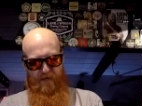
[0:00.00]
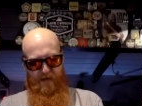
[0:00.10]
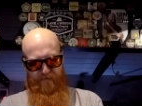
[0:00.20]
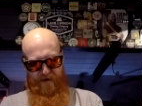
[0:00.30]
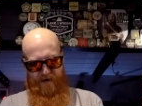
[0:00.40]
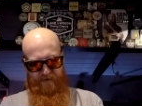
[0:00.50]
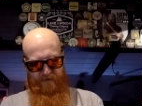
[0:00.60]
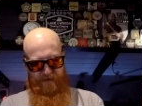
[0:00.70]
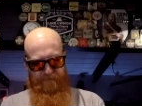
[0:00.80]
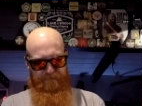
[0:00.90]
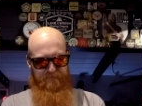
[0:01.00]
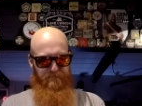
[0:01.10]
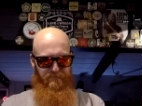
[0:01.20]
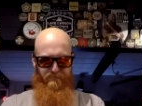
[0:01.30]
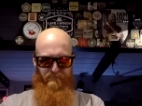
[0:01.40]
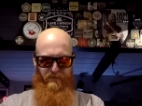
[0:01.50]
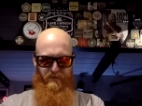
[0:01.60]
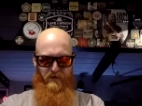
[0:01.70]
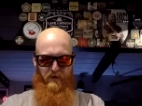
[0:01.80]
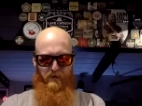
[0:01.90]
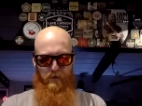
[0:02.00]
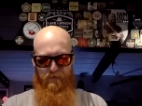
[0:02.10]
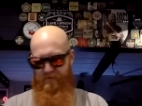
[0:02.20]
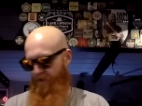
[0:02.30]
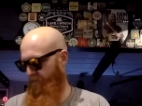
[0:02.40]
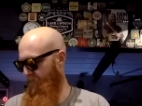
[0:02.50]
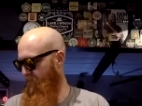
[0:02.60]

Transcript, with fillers: even actually stuck closed there,